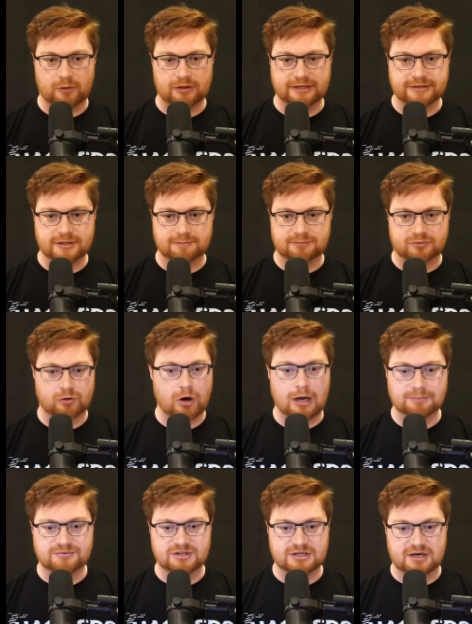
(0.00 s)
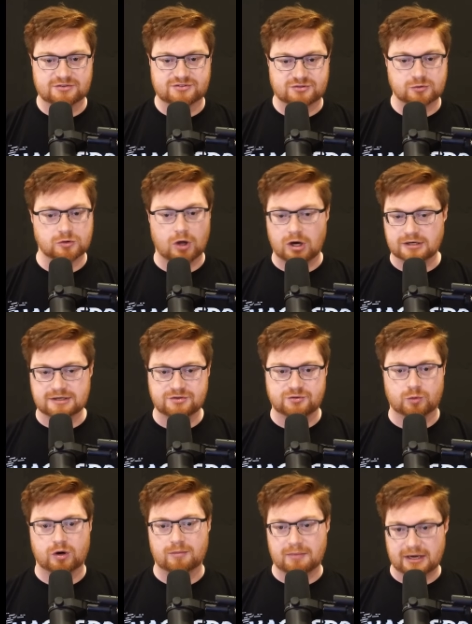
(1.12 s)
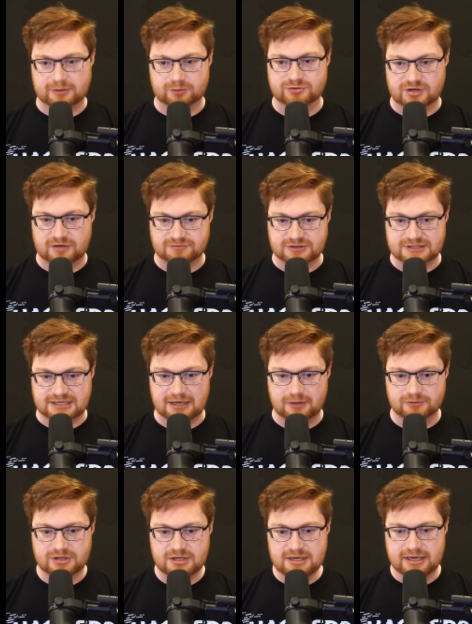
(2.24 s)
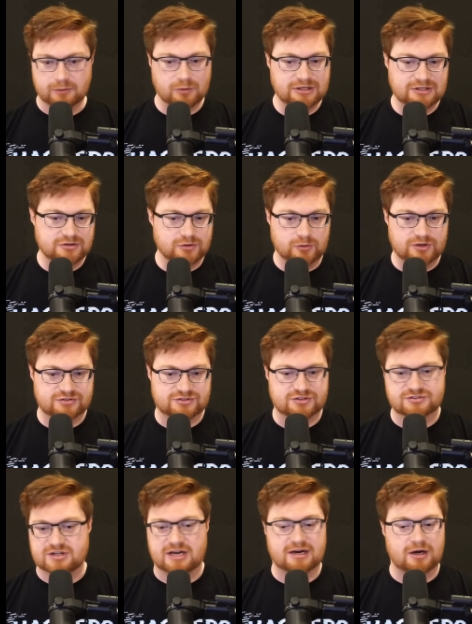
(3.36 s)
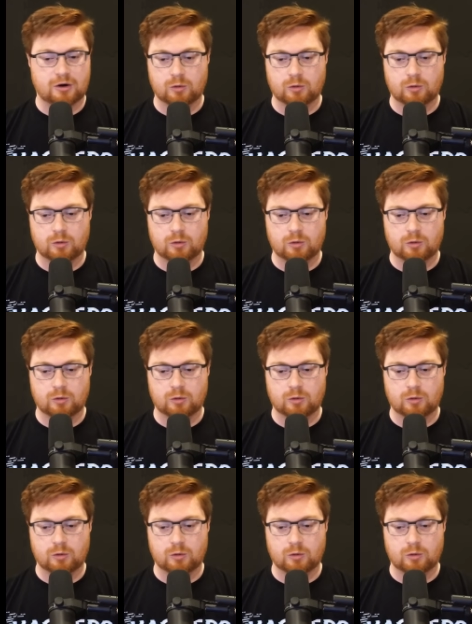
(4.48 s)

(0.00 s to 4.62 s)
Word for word: that will end up prompting us to log into our Microsoft account. And we could do this just kind of,